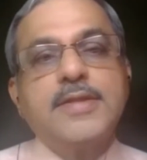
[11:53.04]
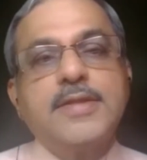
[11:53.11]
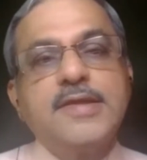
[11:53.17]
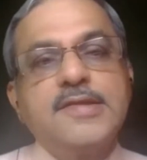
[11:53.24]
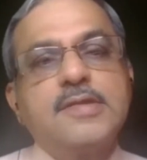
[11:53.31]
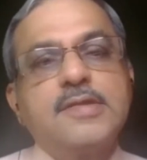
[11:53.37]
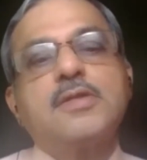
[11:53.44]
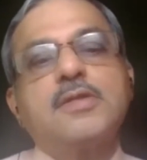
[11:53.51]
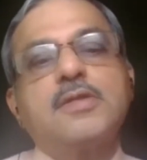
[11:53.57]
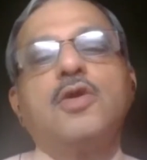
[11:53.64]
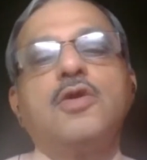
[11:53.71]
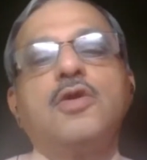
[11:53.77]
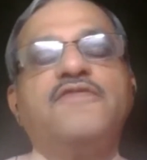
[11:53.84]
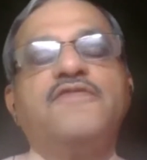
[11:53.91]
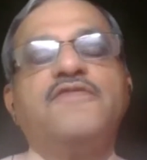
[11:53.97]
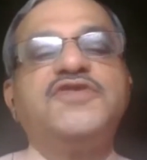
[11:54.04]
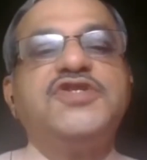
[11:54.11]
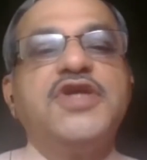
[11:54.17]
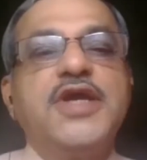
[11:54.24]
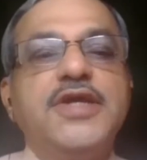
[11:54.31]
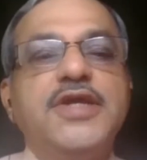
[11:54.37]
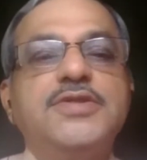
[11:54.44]
This sort of
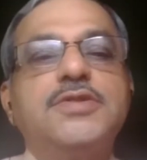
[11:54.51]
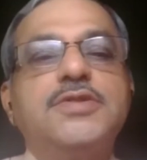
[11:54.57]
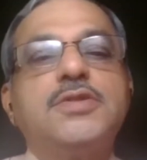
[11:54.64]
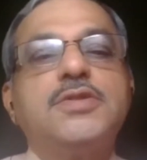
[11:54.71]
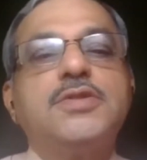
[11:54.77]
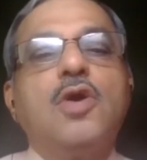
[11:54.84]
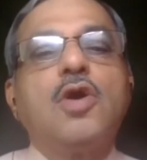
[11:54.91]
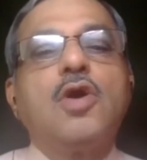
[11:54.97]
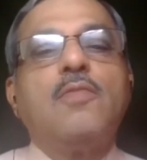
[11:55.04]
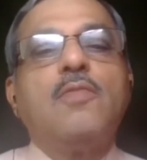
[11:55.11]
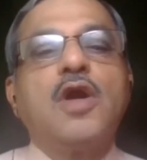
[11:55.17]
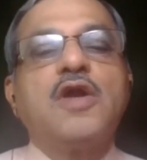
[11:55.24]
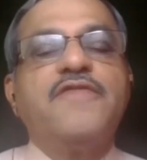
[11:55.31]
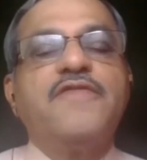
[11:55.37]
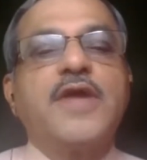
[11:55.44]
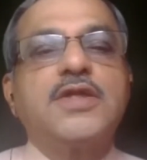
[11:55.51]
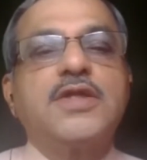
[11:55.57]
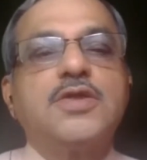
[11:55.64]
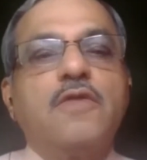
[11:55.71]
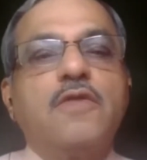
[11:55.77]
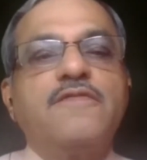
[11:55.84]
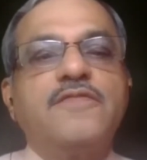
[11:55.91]
change or
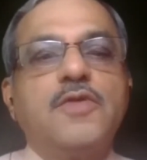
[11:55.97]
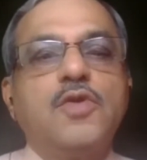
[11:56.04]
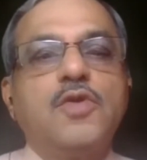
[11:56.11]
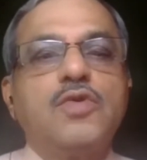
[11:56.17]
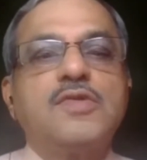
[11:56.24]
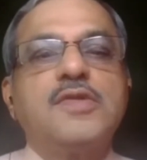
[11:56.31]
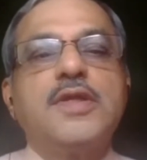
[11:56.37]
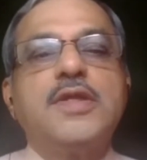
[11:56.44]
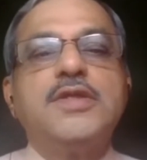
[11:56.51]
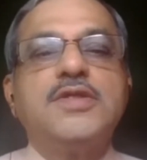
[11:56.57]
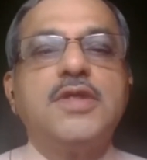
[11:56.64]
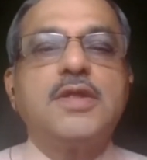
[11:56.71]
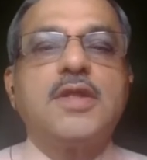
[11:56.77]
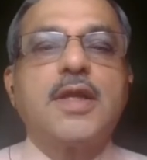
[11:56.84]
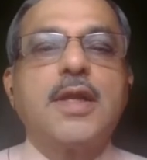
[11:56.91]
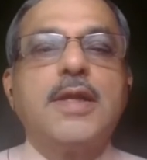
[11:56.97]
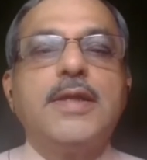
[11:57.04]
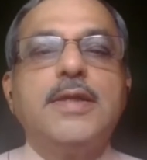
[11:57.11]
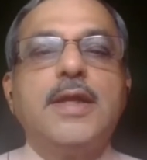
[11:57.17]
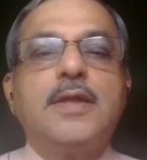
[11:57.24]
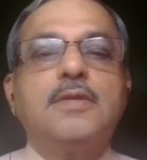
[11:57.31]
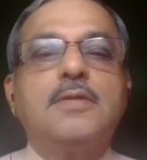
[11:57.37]
modification of dose is
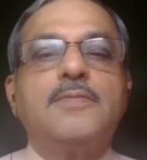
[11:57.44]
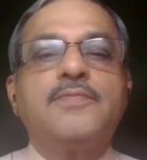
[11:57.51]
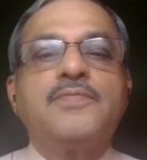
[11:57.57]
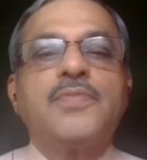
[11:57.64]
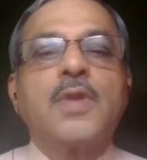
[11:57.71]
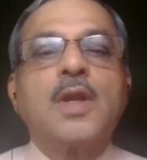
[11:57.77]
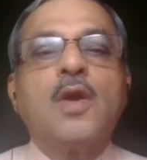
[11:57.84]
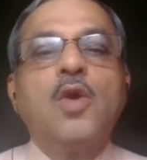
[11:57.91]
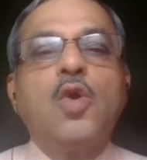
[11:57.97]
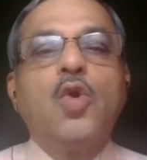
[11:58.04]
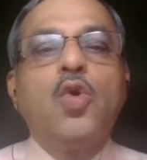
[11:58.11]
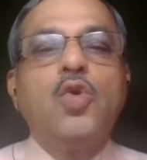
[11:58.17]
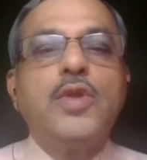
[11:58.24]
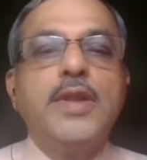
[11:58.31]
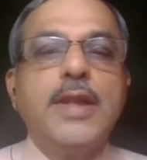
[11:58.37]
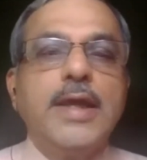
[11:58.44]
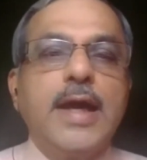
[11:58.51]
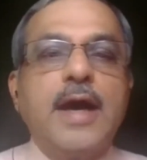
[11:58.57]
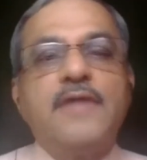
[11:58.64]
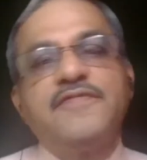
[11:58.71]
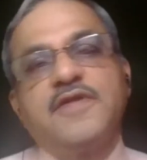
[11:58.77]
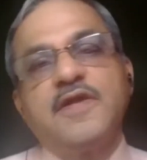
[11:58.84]
generally done only
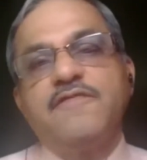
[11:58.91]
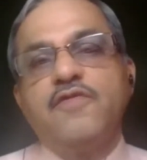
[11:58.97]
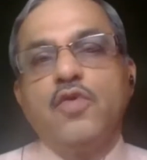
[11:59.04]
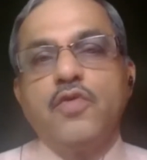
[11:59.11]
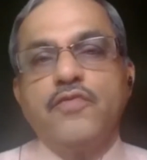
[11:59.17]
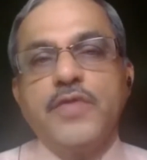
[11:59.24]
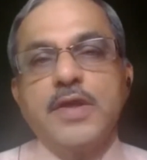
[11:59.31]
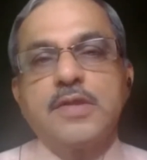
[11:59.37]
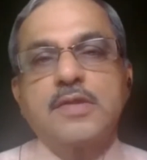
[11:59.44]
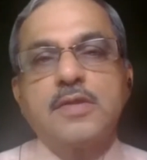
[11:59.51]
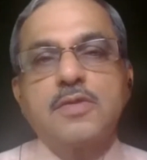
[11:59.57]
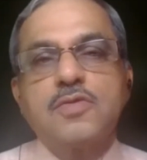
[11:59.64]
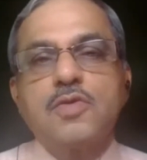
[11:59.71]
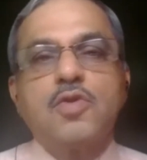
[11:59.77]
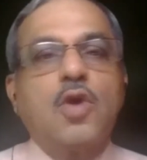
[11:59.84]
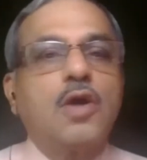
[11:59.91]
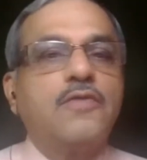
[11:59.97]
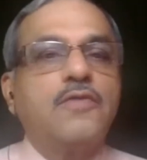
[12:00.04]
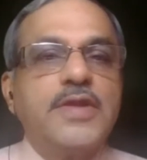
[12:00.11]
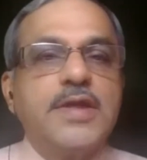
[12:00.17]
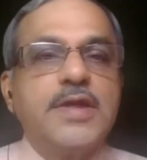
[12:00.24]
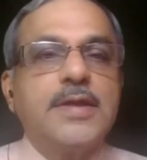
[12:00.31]
after 4 weeks, so
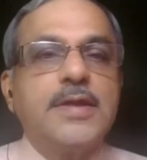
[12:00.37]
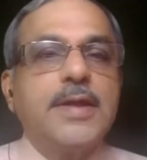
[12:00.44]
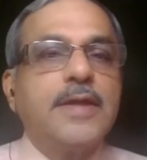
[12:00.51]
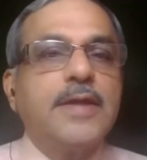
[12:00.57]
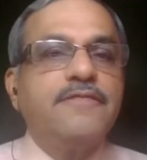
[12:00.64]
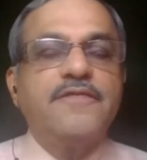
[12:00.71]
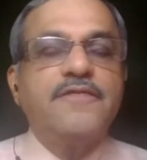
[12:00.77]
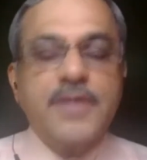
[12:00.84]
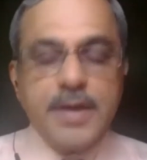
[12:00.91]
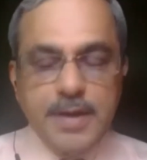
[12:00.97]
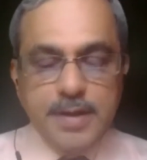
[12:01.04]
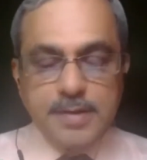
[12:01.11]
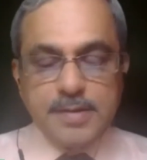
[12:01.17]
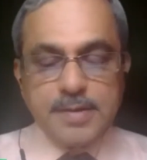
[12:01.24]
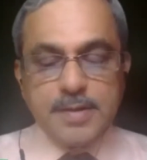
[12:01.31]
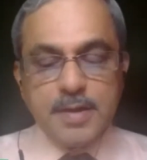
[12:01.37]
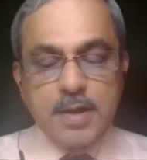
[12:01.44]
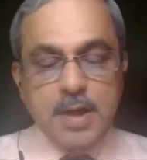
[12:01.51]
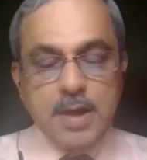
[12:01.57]
not within 10-15 days.